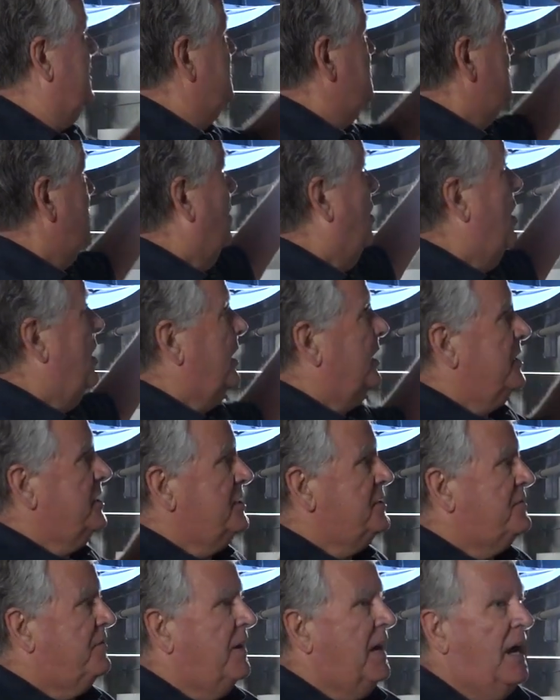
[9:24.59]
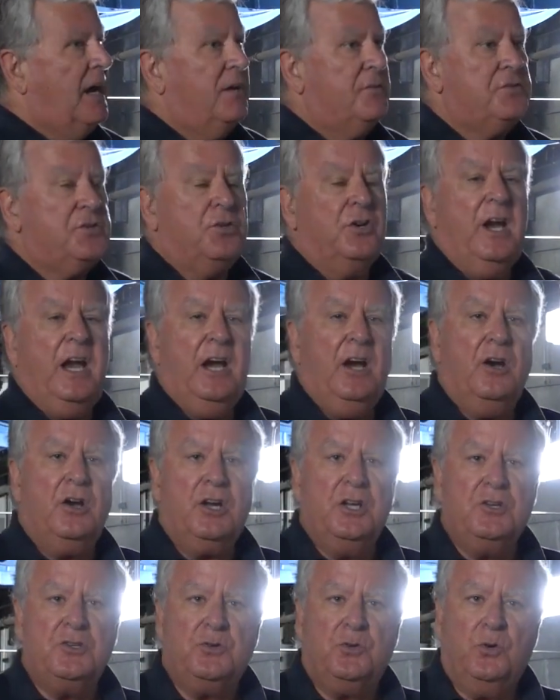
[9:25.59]
So all of these valves are air
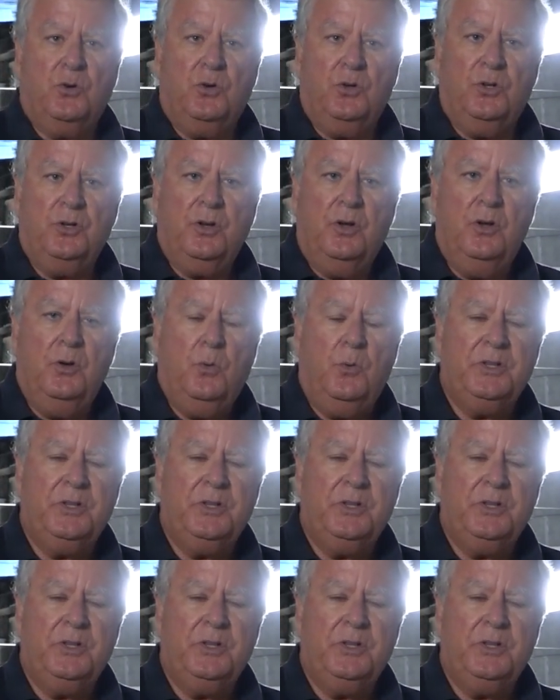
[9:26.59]
controlled.